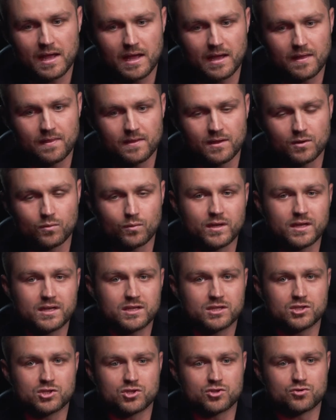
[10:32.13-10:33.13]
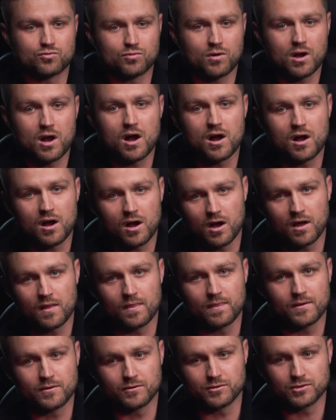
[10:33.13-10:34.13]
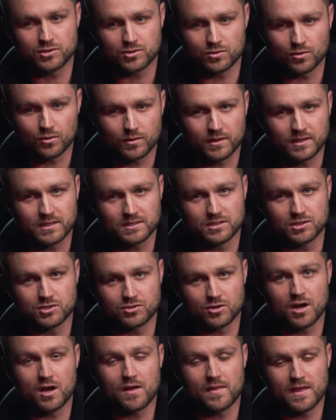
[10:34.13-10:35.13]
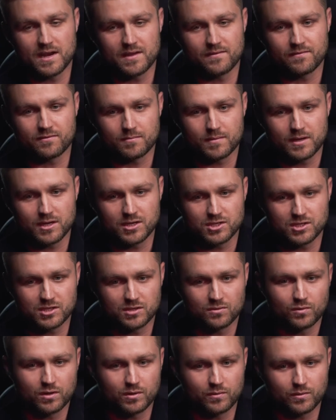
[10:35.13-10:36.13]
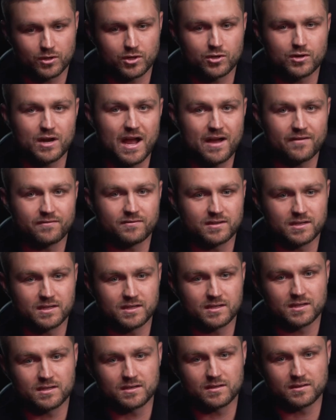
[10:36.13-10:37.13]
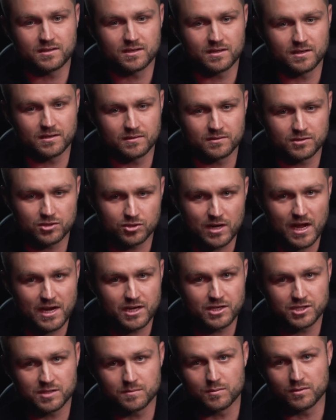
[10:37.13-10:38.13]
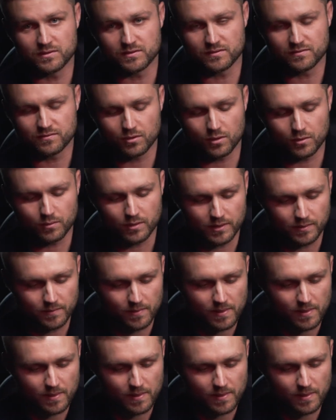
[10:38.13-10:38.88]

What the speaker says: and then we can draw on those stories and draw on that information when we're crafting the strategy moving forward.